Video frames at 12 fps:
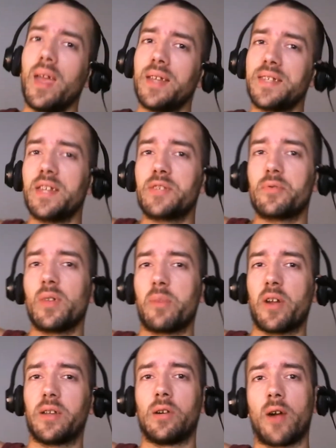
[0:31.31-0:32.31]
Ted is really
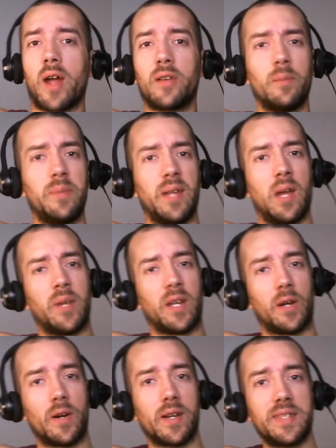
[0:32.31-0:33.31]
breaking ground on becoming
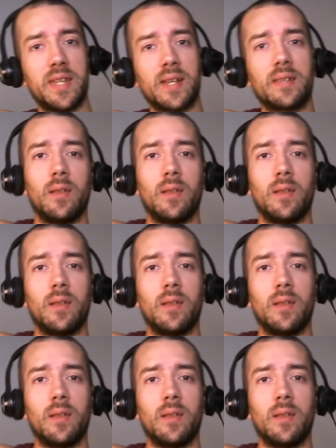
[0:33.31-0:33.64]
an architect,